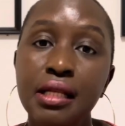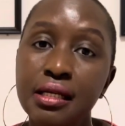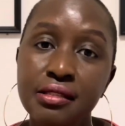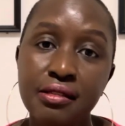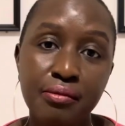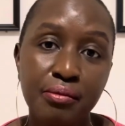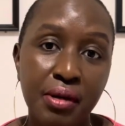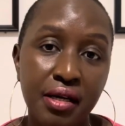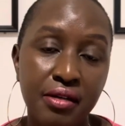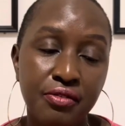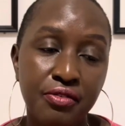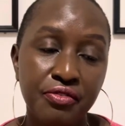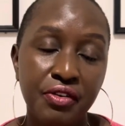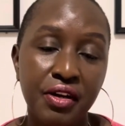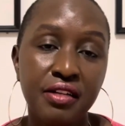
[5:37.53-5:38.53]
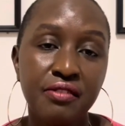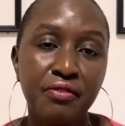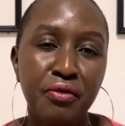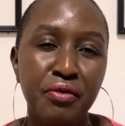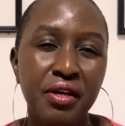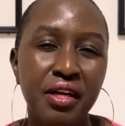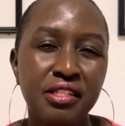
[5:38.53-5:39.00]
Luxembourg to find
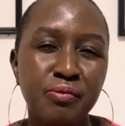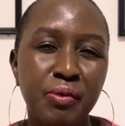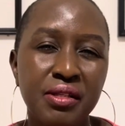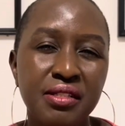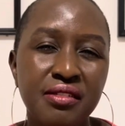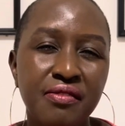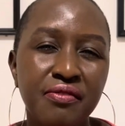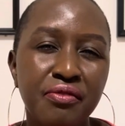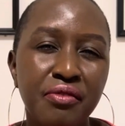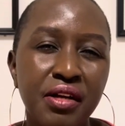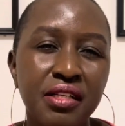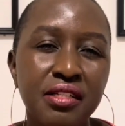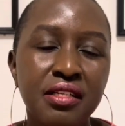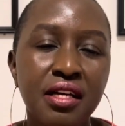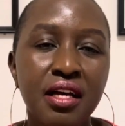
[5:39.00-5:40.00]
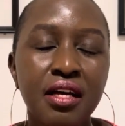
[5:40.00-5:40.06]
very expensive rent.